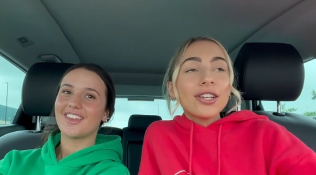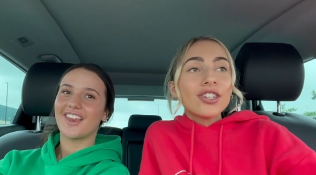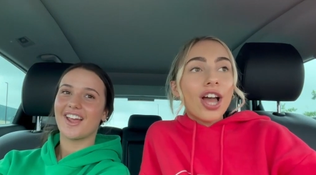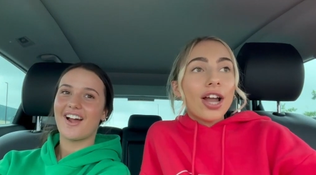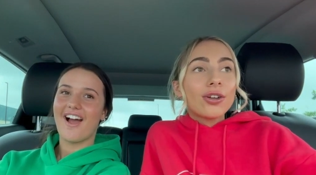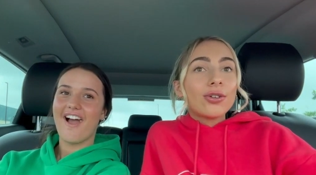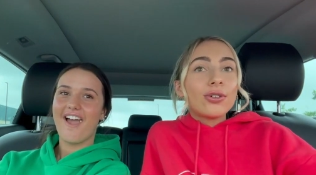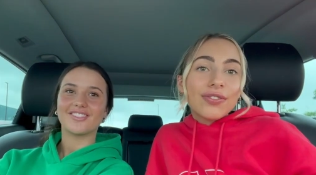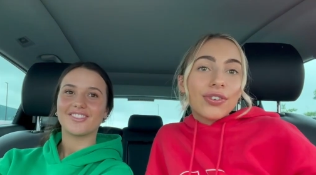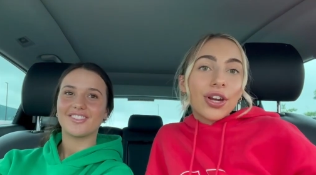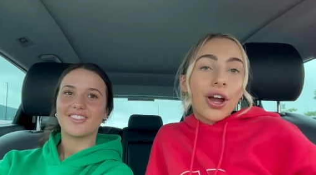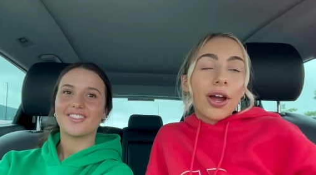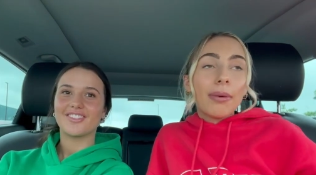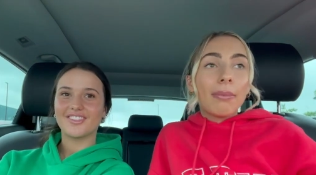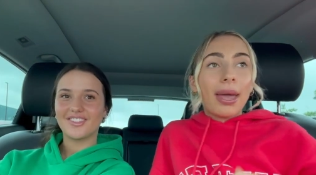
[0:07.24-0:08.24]
Speaker 1: channel. Video,
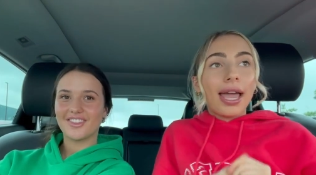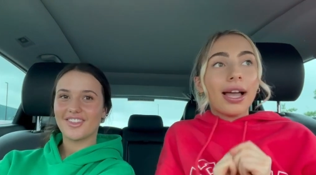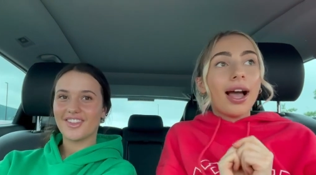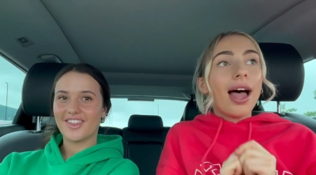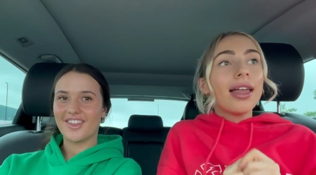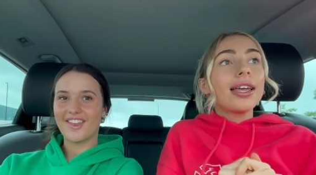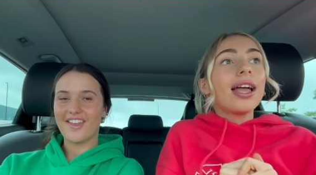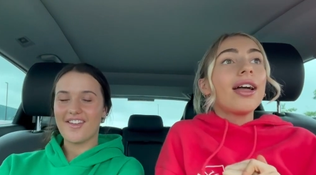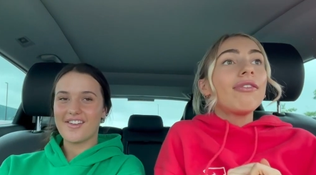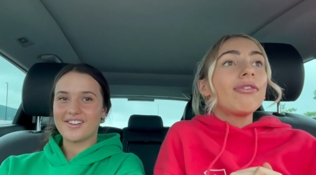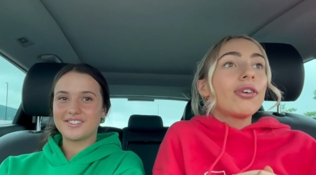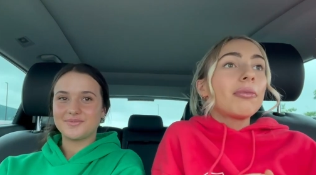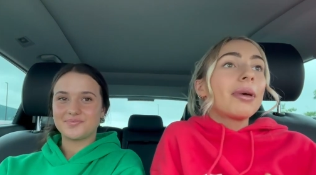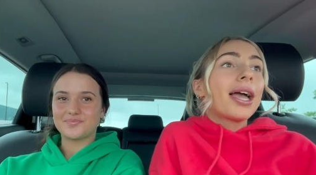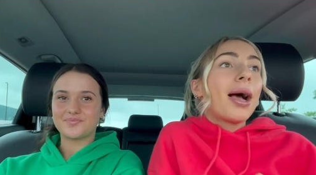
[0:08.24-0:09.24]
me and Carly are
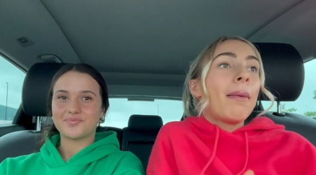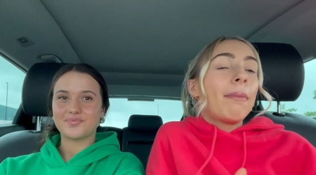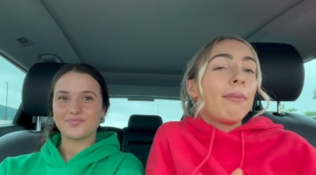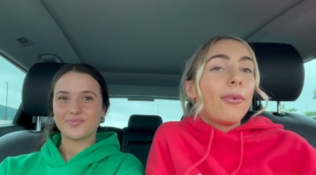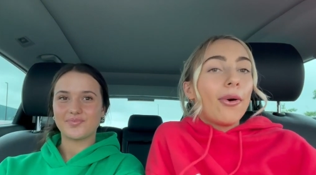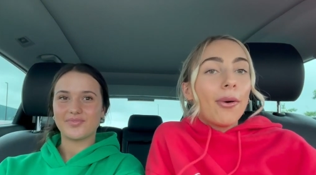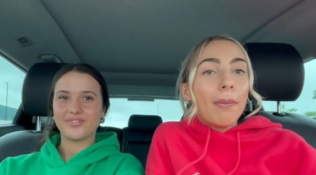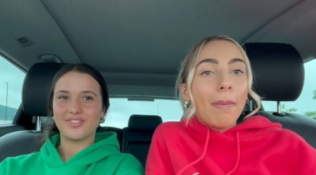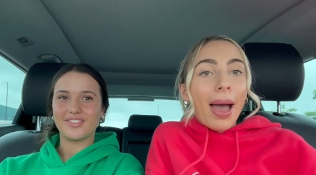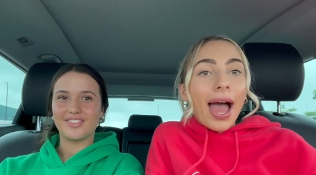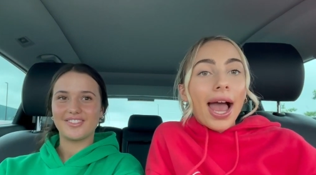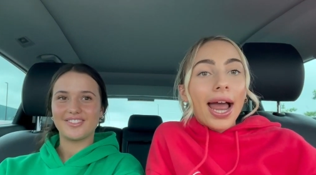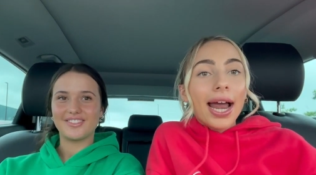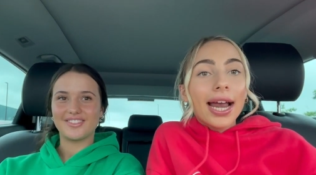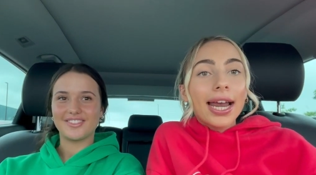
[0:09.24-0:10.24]
filming a
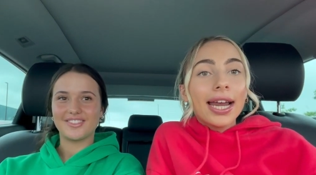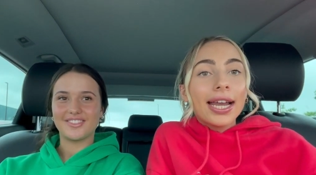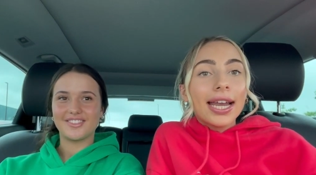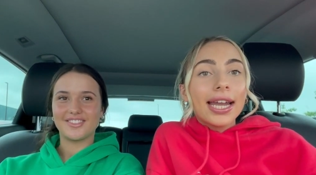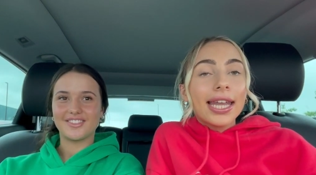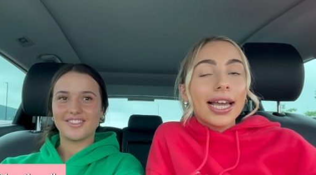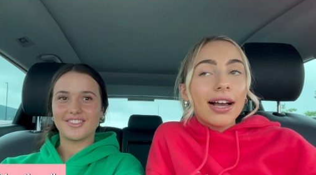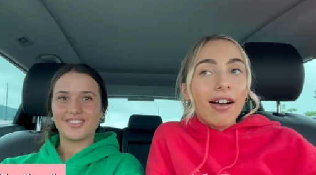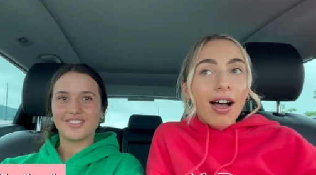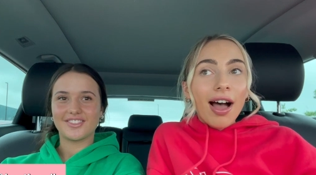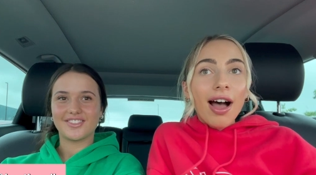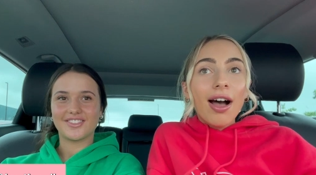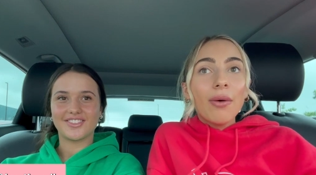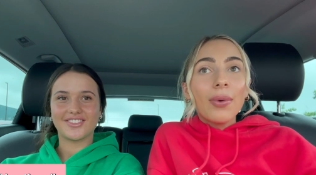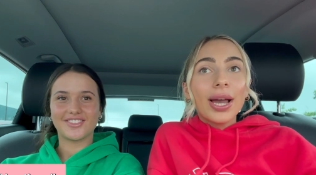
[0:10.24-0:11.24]
mukbang in the
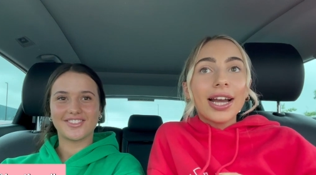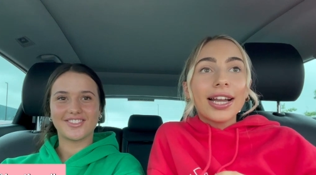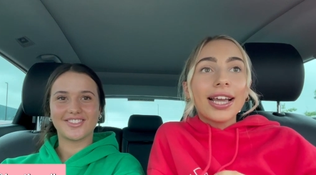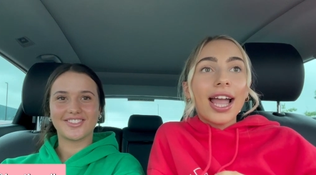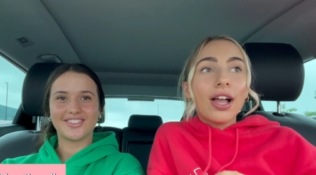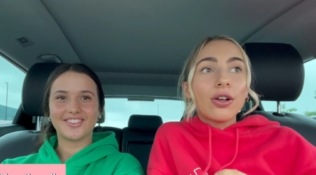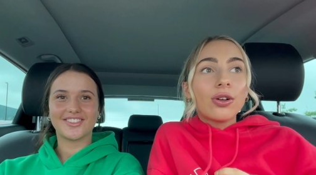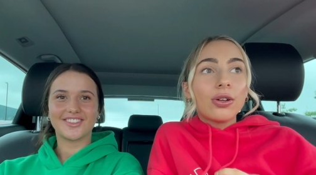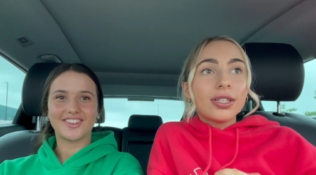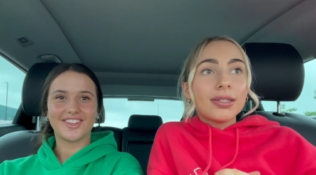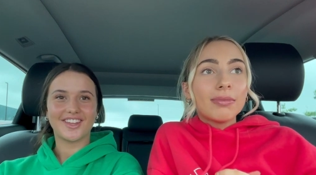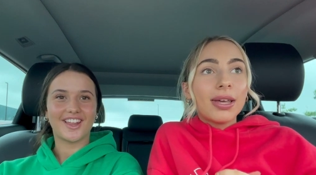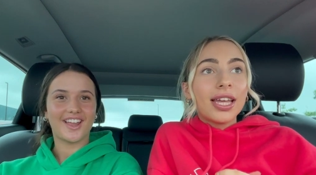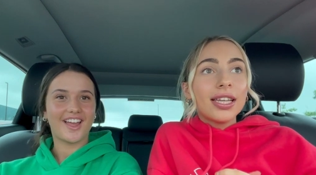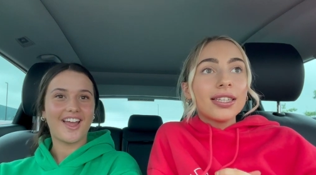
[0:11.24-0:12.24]
car. We're gonna get
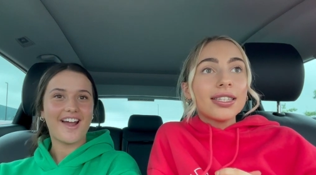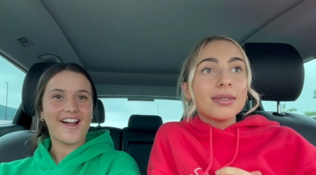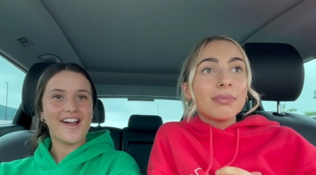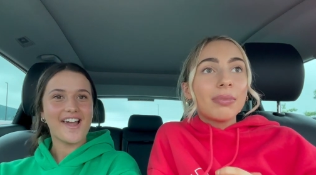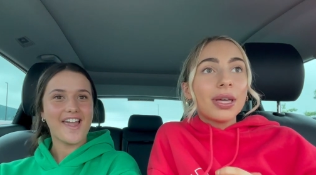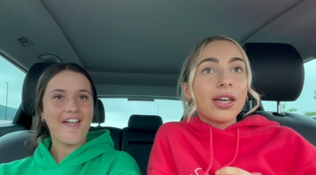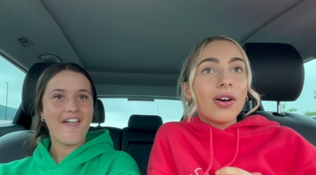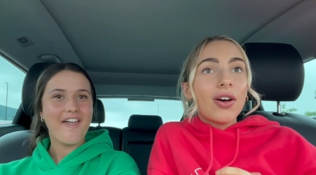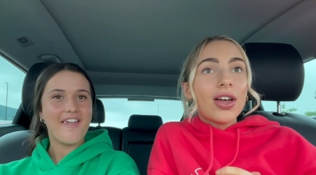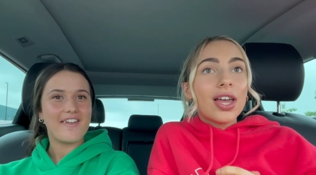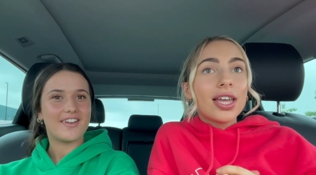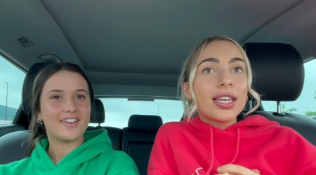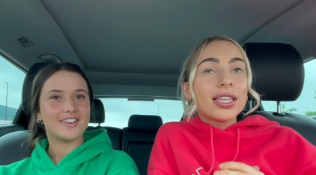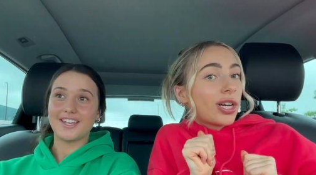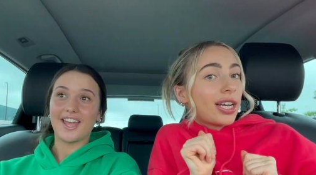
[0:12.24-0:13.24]
Guzman's
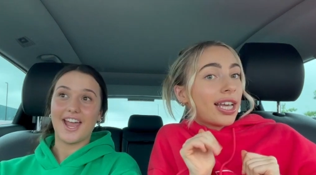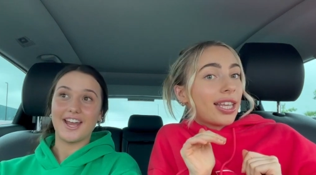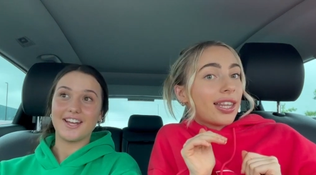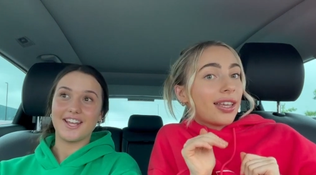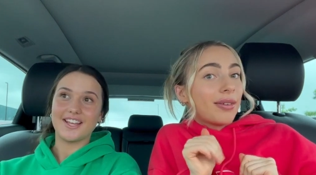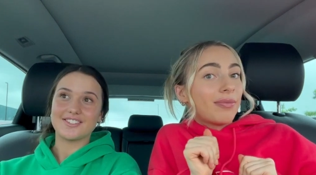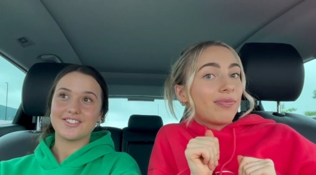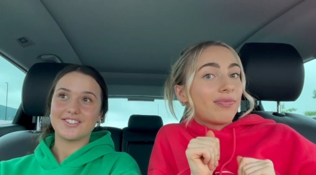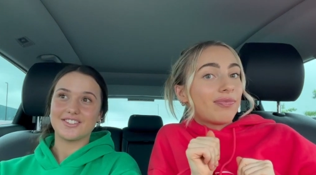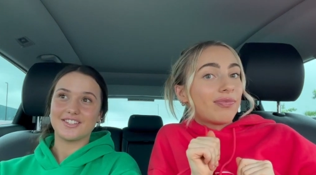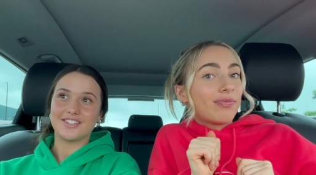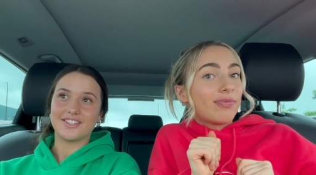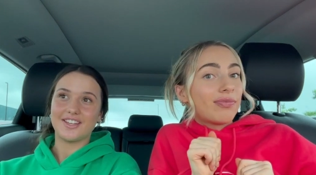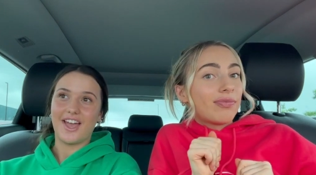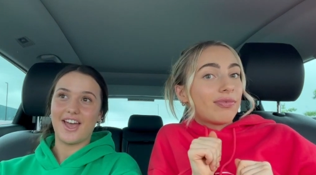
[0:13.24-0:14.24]
because
Speaker 2: Katie hasn't
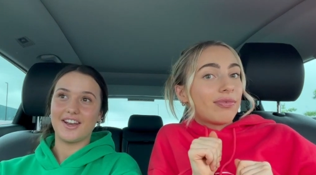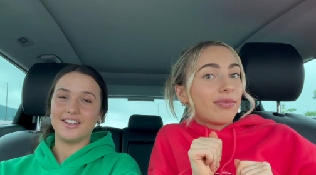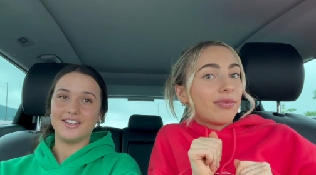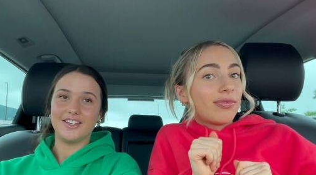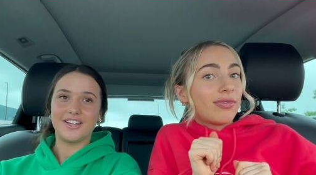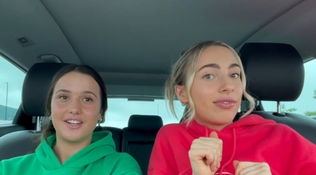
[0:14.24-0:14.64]
had it.